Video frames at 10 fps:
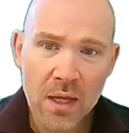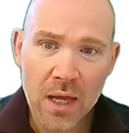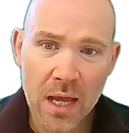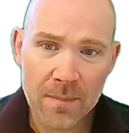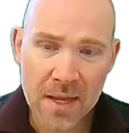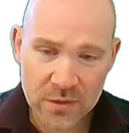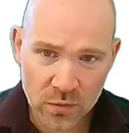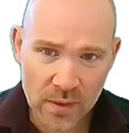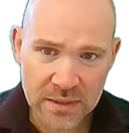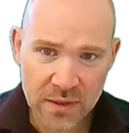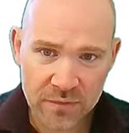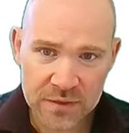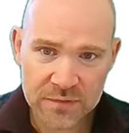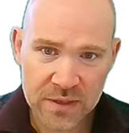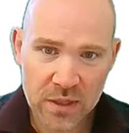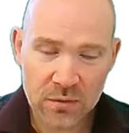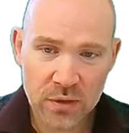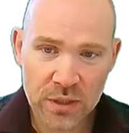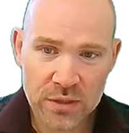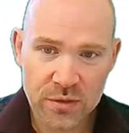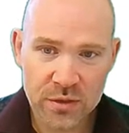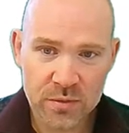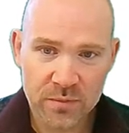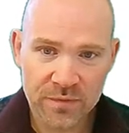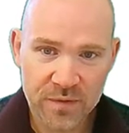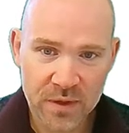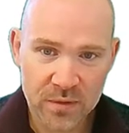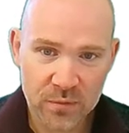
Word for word: um, as always, after this video, you need to do some further